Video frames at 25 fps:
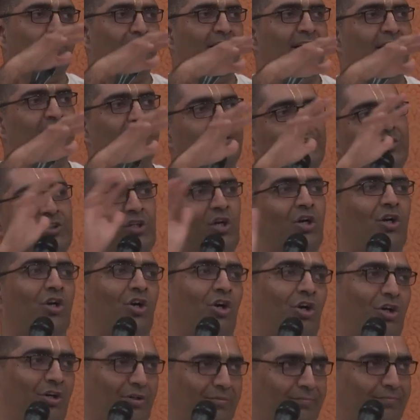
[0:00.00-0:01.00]
to be in this or
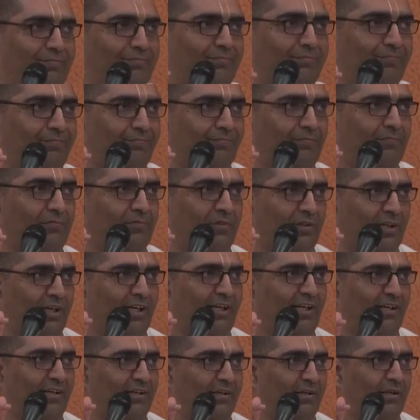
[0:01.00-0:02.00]
not,
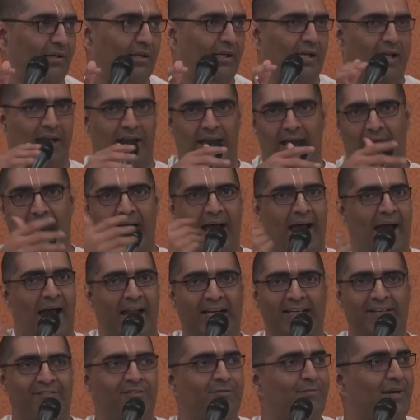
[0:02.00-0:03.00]
right?
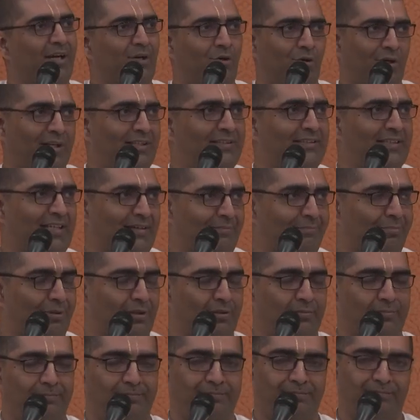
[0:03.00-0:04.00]
I'll give you my own
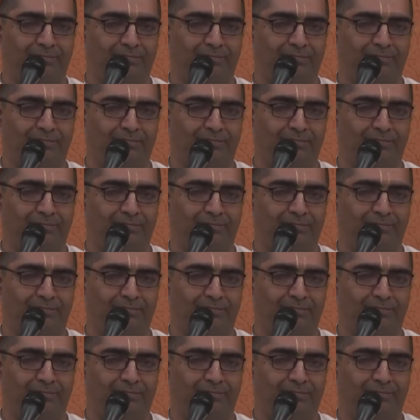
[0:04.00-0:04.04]
example.